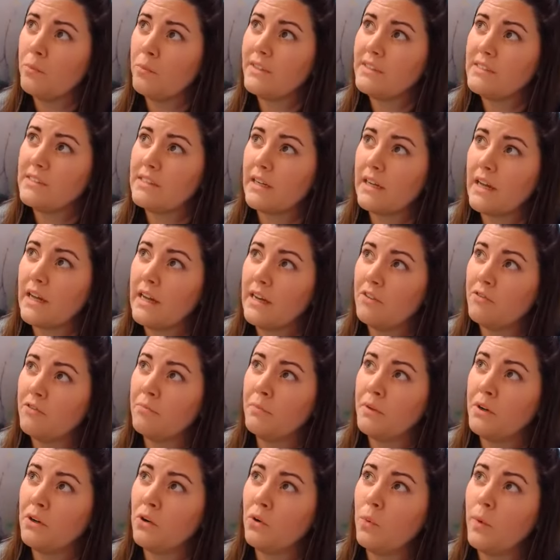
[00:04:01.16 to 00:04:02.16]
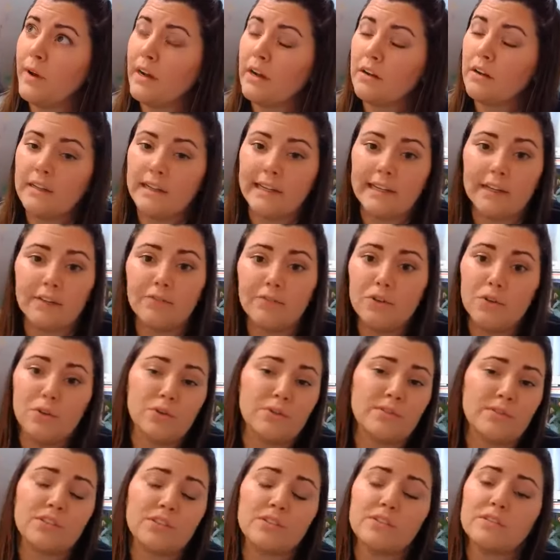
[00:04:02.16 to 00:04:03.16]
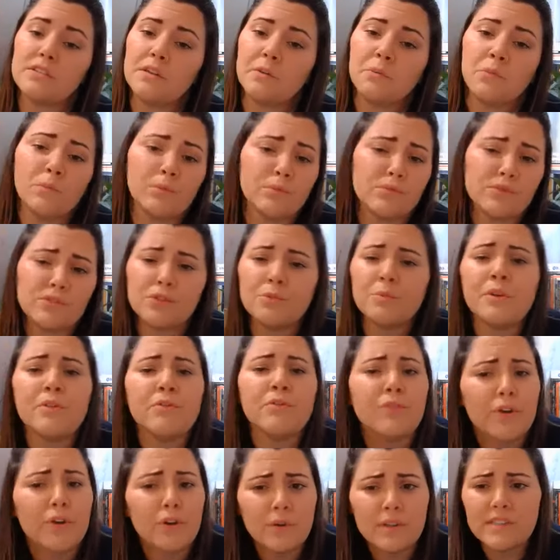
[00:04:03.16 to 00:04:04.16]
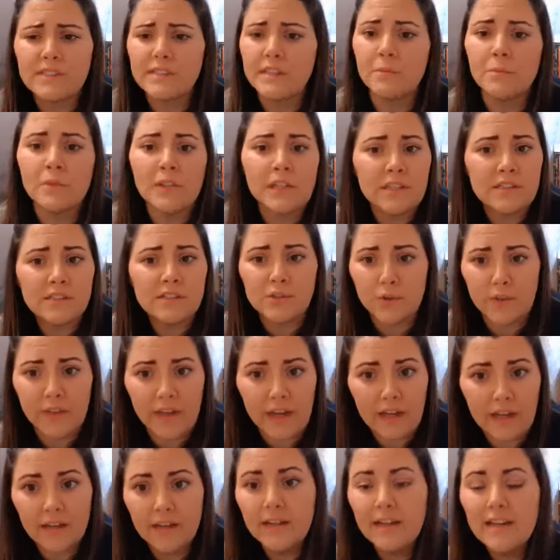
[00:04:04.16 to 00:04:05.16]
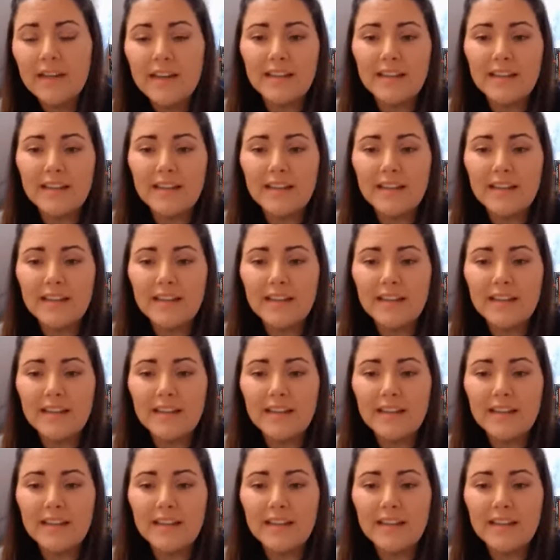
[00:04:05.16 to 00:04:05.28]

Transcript: we sit kind of middleware. Like if you use a Zoom, ZoomInfo, a seamless or that,